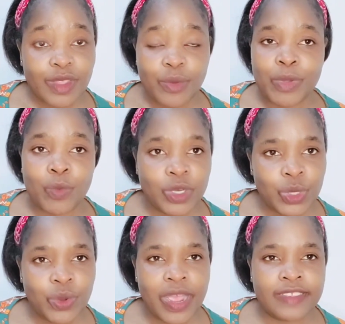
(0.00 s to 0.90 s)
But what do
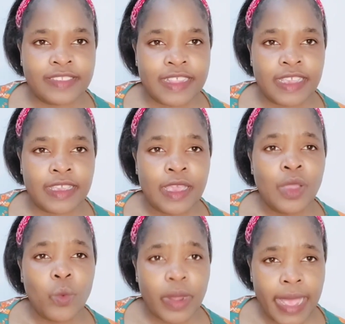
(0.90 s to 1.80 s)
you guys think?
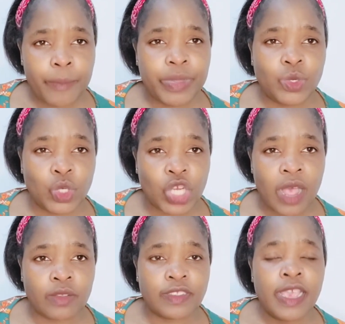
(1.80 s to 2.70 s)
What happened to
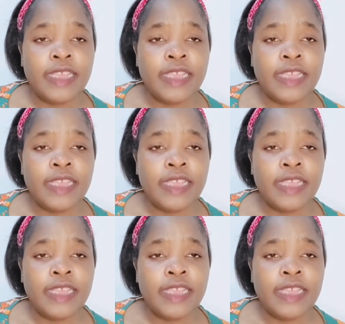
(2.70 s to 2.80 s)
Charles?